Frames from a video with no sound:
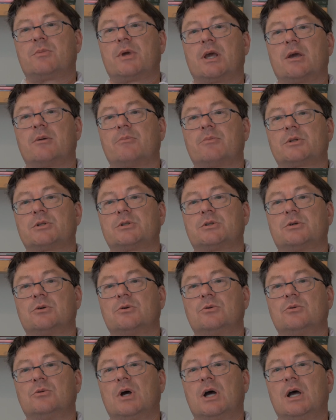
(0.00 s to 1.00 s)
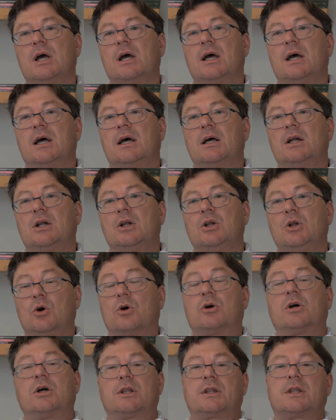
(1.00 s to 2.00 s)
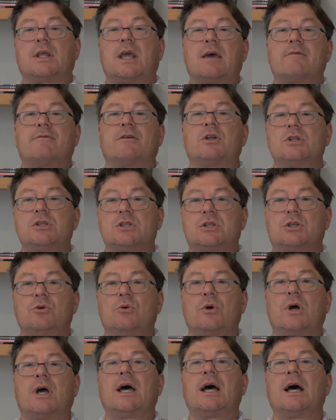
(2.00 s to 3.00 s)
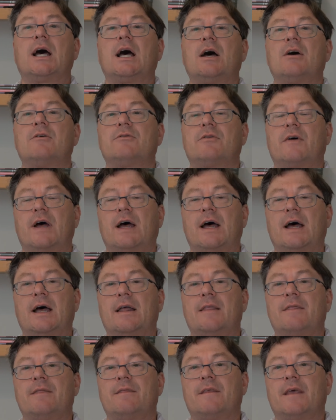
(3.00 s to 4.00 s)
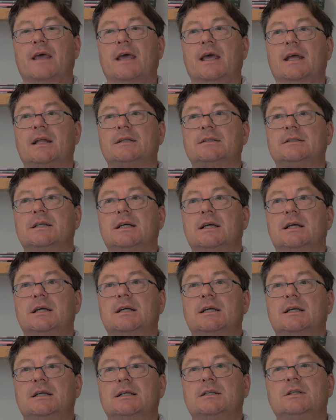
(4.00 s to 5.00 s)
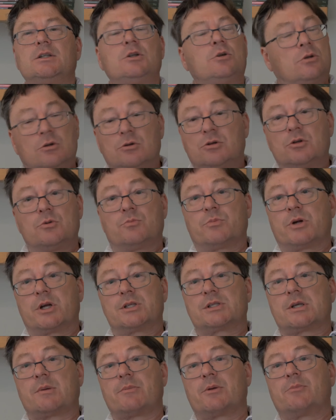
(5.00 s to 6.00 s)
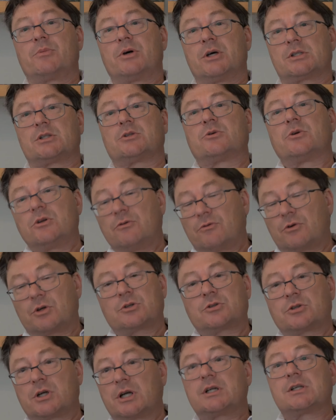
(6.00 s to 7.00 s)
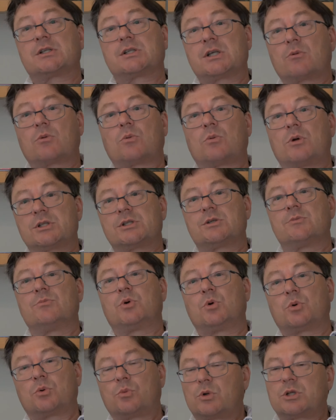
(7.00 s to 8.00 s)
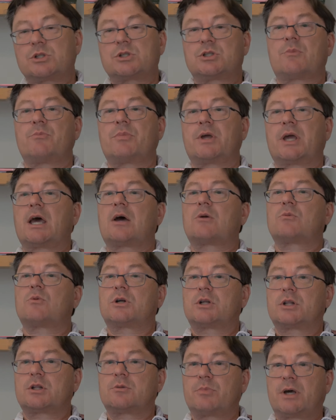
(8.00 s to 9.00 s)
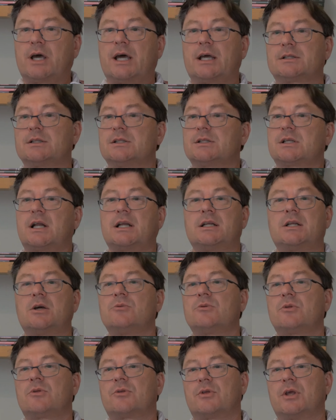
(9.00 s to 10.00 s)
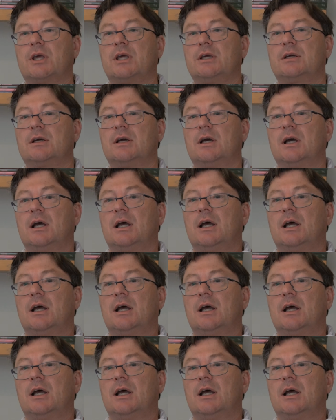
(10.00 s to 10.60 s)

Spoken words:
to be able to look at the evidence you have, and then you do bring something personal to it. You've got to try and decide, well, what's important, what's jumping out, what are the patterns. I don't think